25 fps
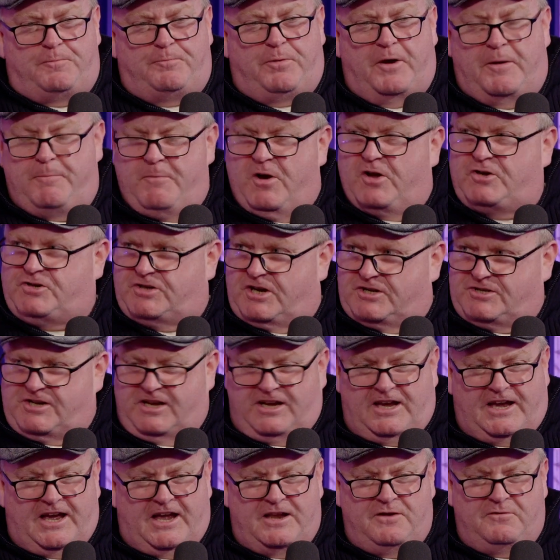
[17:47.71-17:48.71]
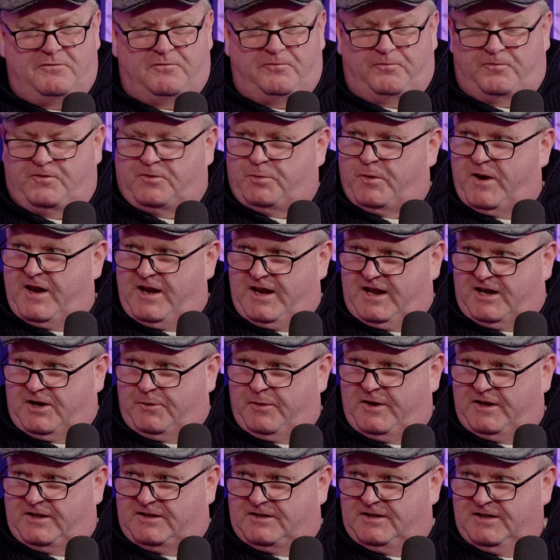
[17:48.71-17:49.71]
How much is it again? 20
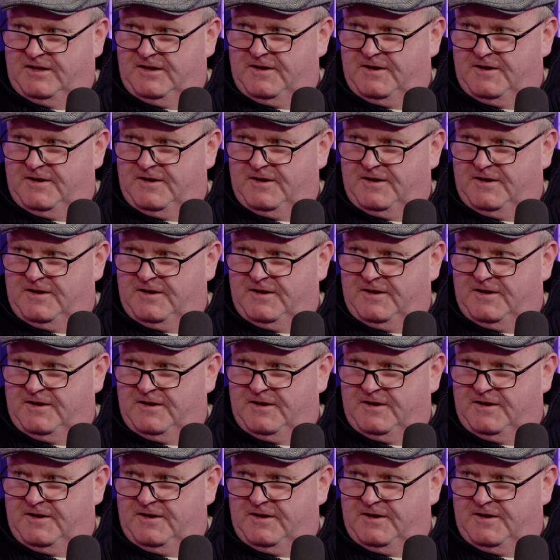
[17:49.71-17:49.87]
quid?